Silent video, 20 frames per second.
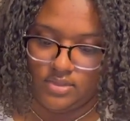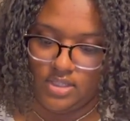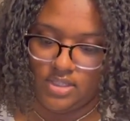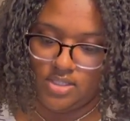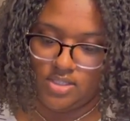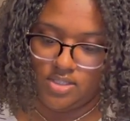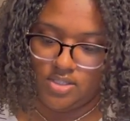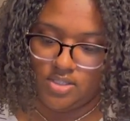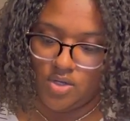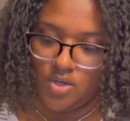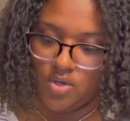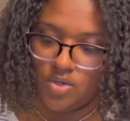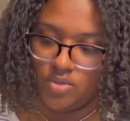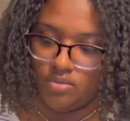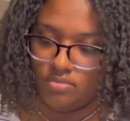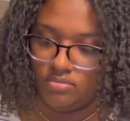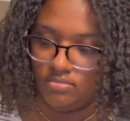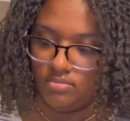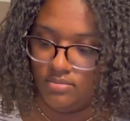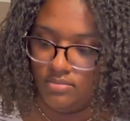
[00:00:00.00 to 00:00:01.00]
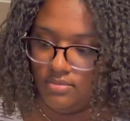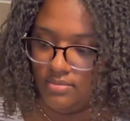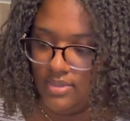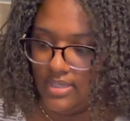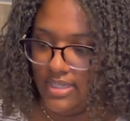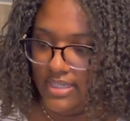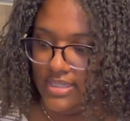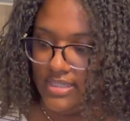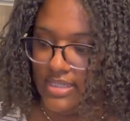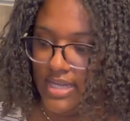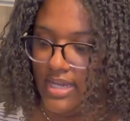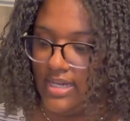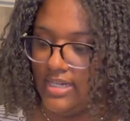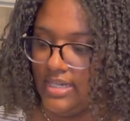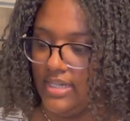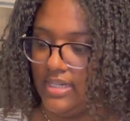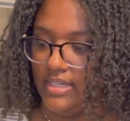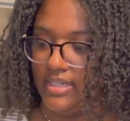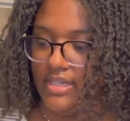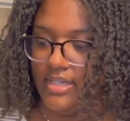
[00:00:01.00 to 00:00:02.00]
So
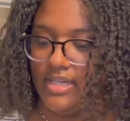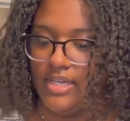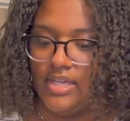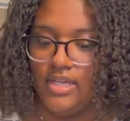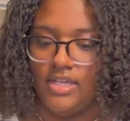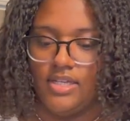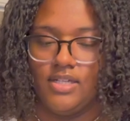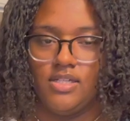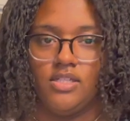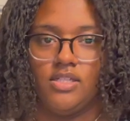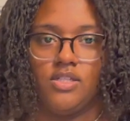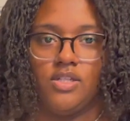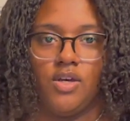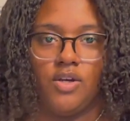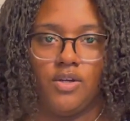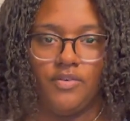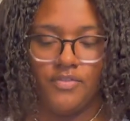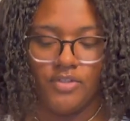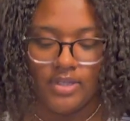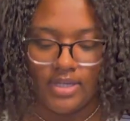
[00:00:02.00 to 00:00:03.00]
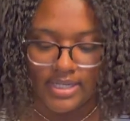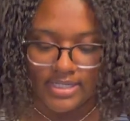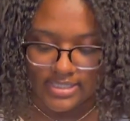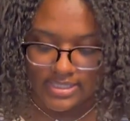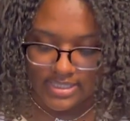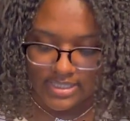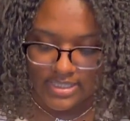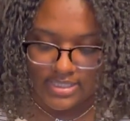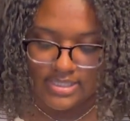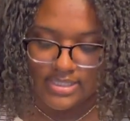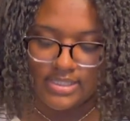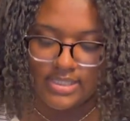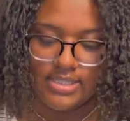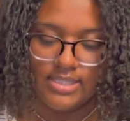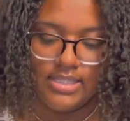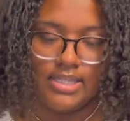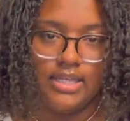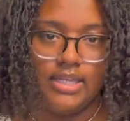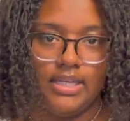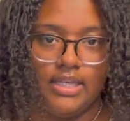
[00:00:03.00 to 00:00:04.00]
exciting. So if you guys can
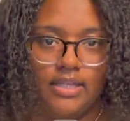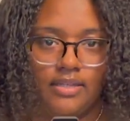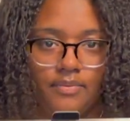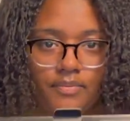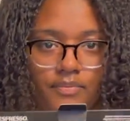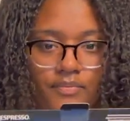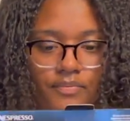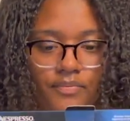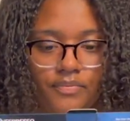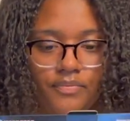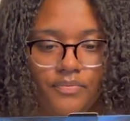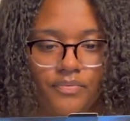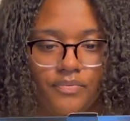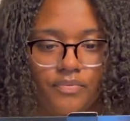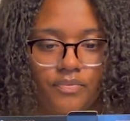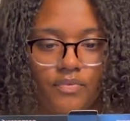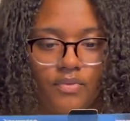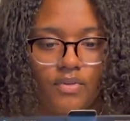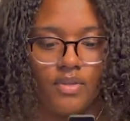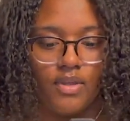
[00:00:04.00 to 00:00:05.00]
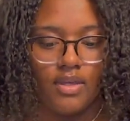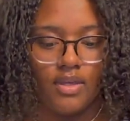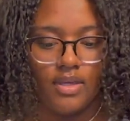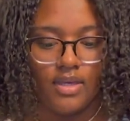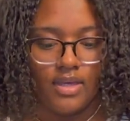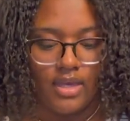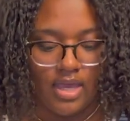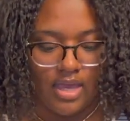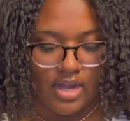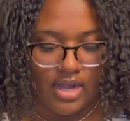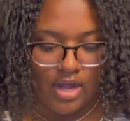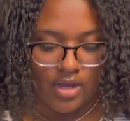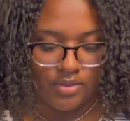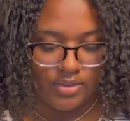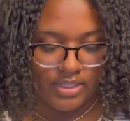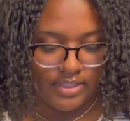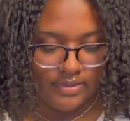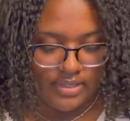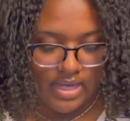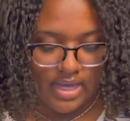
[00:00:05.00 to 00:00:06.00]
see, and I'll
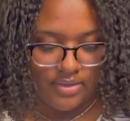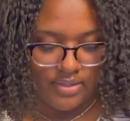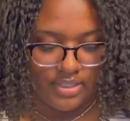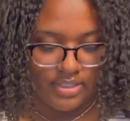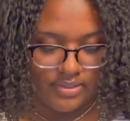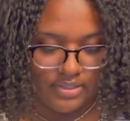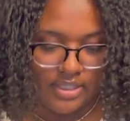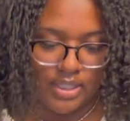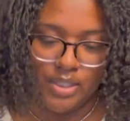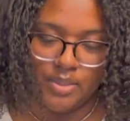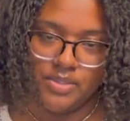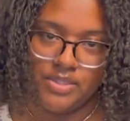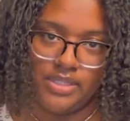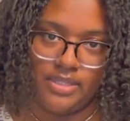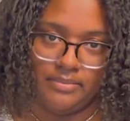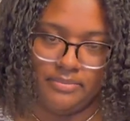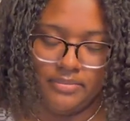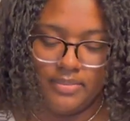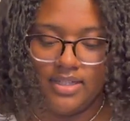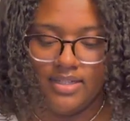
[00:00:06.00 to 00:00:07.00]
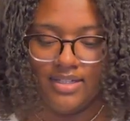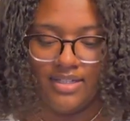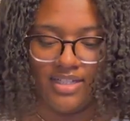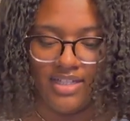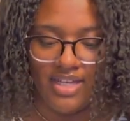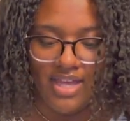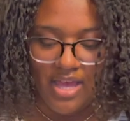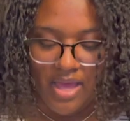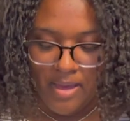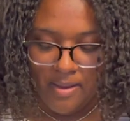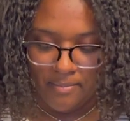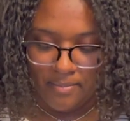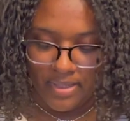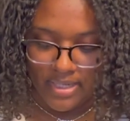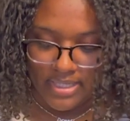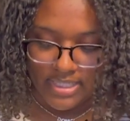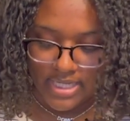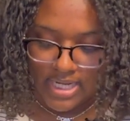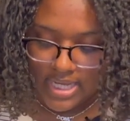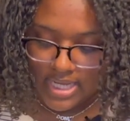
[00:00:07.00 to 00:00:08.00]
get a close up,
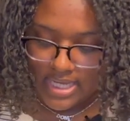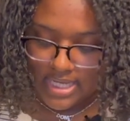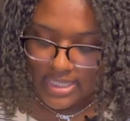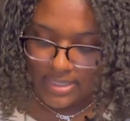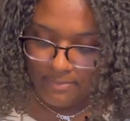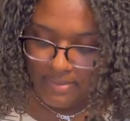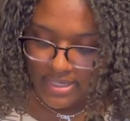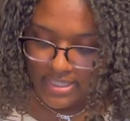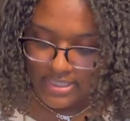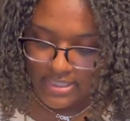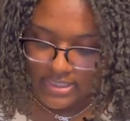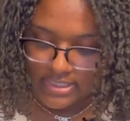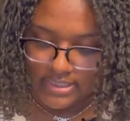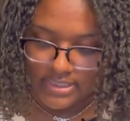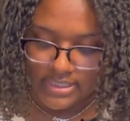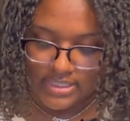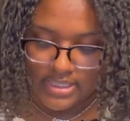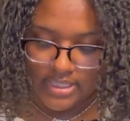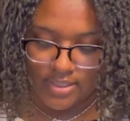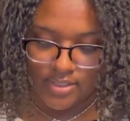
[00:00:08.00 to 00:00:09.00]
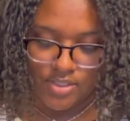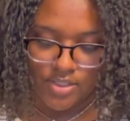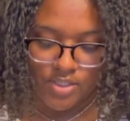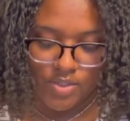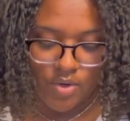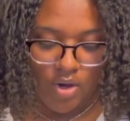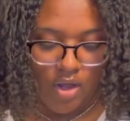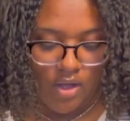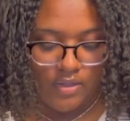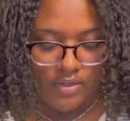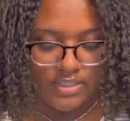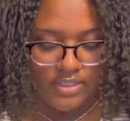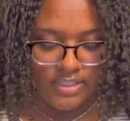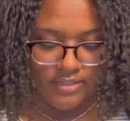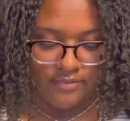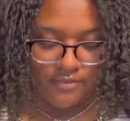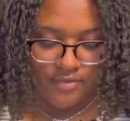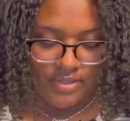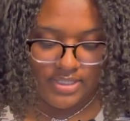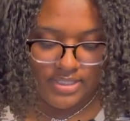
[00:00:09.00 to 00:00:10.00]
but it basically tells you all the
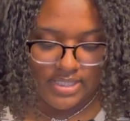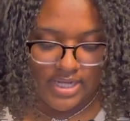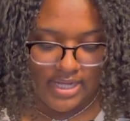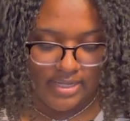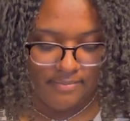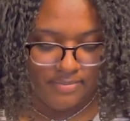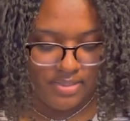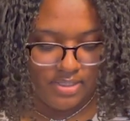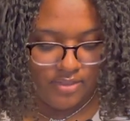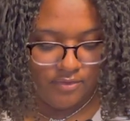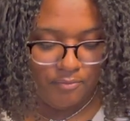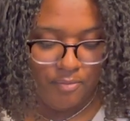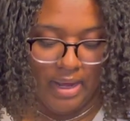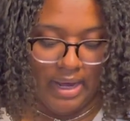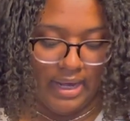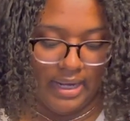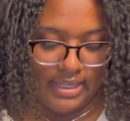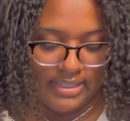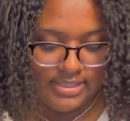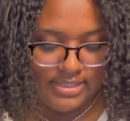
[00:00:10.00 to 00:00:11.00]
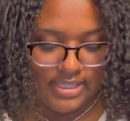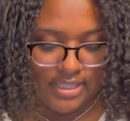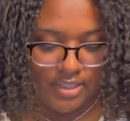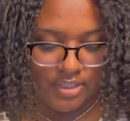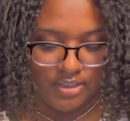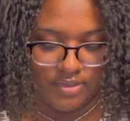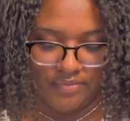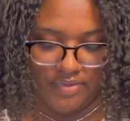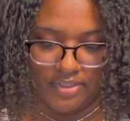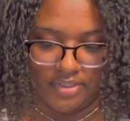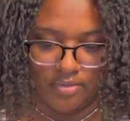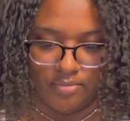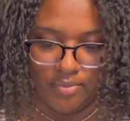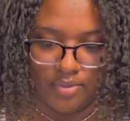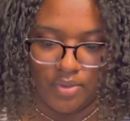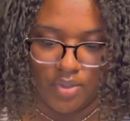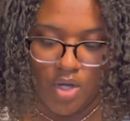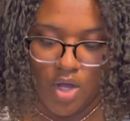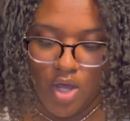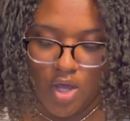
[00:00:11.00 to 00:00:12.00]
different types of pods that are
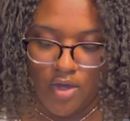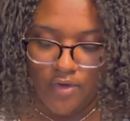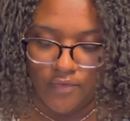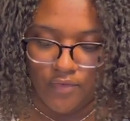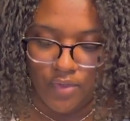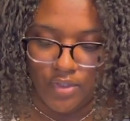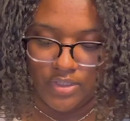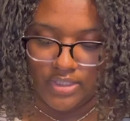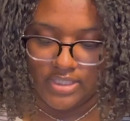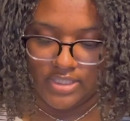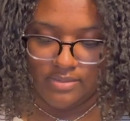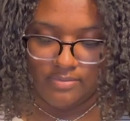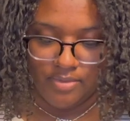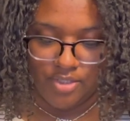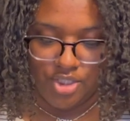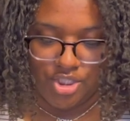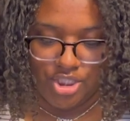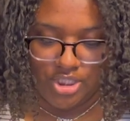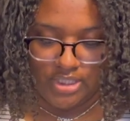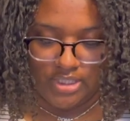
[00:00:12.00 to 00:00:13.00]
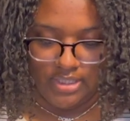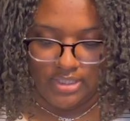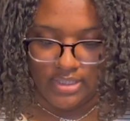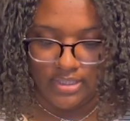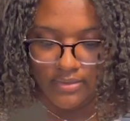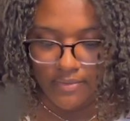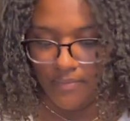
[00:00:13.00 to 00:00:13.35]
available for this machine.